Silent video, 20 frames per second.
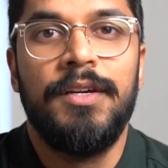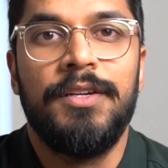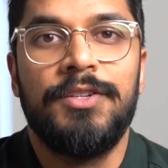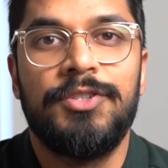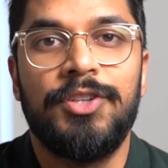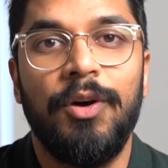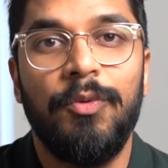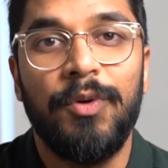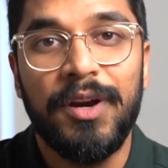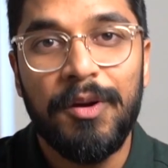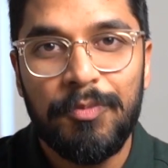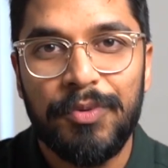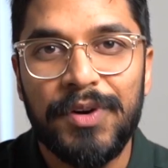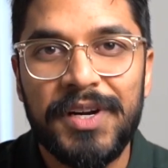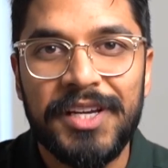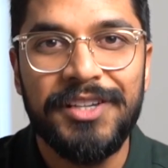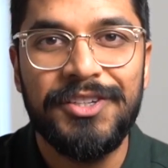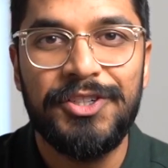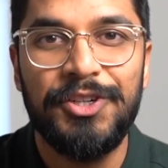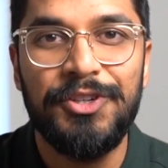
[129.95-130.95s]
So I want to
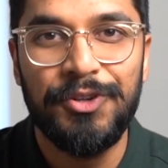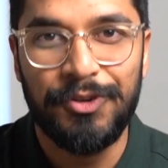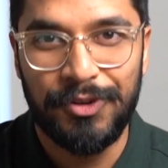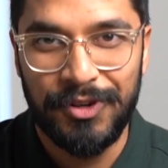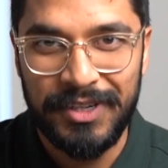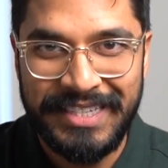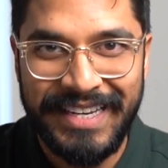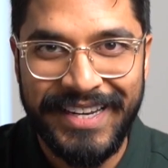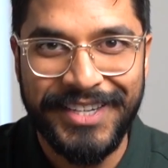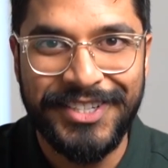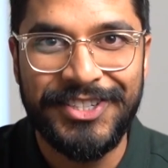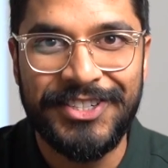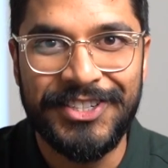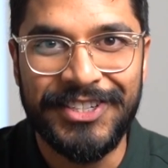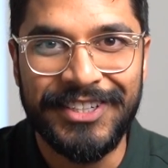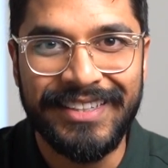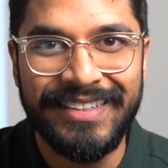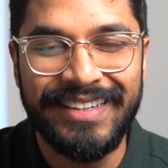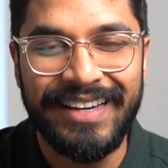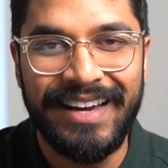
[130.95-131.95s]
bring to your
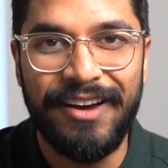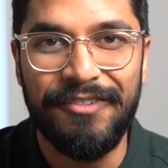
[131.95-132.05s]
attention